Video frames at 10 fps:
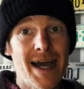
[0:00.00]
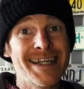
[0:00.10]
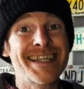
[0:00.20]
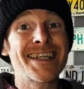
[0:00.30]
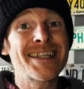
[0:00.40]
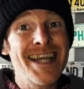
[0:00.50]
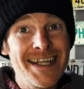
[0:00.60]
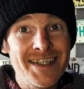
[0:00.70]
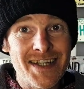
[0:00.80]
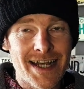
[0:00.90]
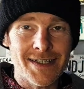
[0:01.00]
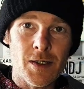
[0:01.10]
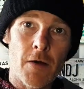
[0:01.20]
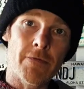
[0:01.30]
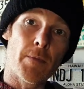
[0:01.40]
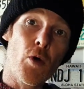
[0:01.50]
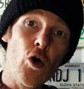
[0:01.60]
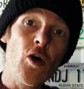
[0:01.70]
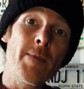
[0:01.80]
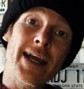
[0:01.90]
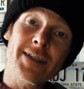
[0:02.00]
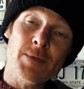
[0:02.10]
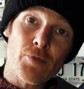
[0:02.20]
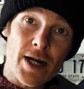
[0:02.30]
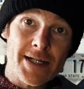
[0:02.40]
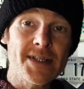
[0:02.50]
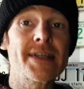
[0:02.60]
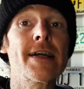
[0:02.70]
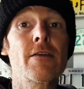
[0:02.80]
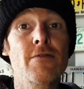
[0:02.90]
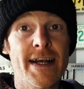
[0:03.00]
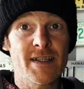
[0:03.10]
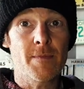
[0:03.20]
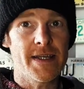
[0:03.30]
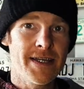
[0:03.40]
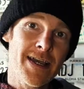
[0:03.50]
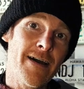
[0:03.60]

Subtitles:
I did a taste test of the Poor Mans Brandy recipe